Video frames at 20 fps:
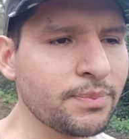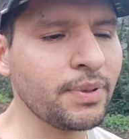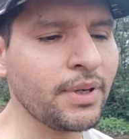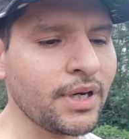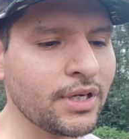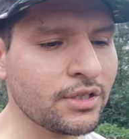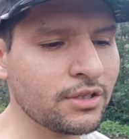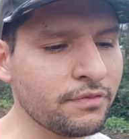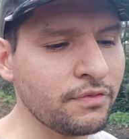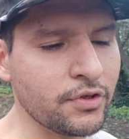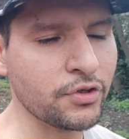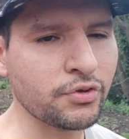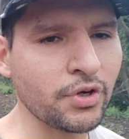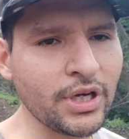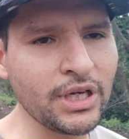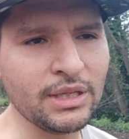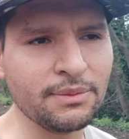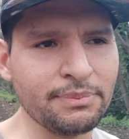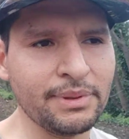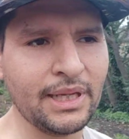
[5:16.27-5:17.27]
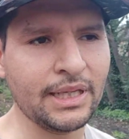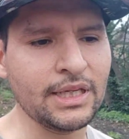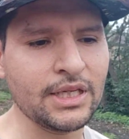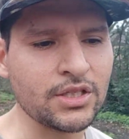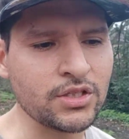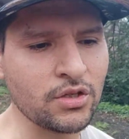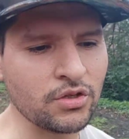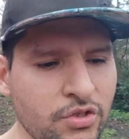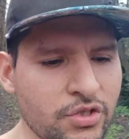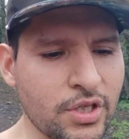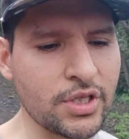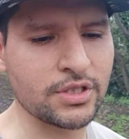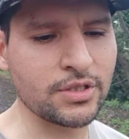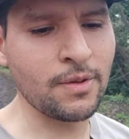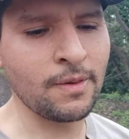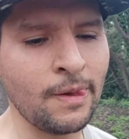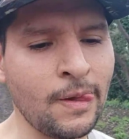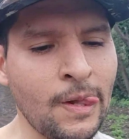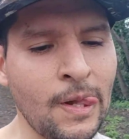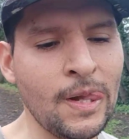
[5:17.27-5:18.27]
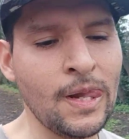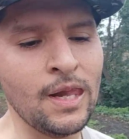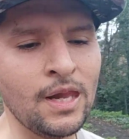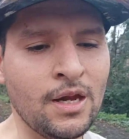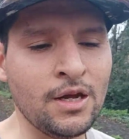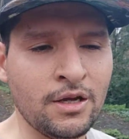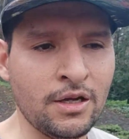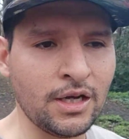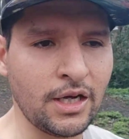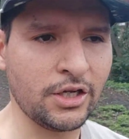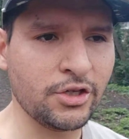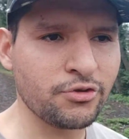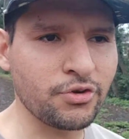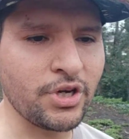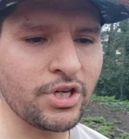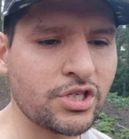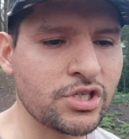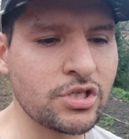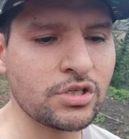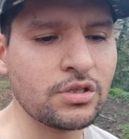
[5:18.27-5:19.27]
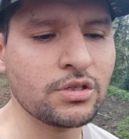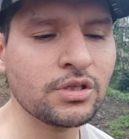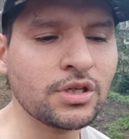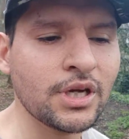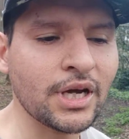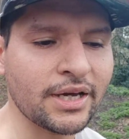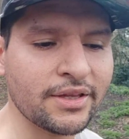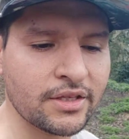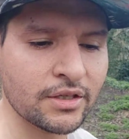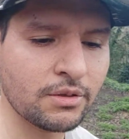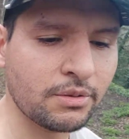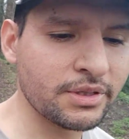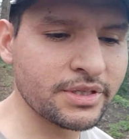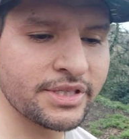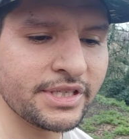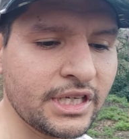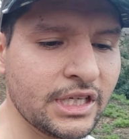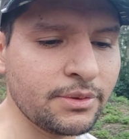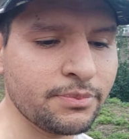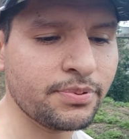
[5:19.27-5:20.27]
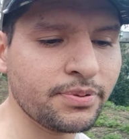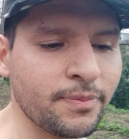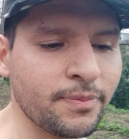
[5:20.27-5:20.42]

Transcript: part of your training plan is not just hydration, adequate sleep,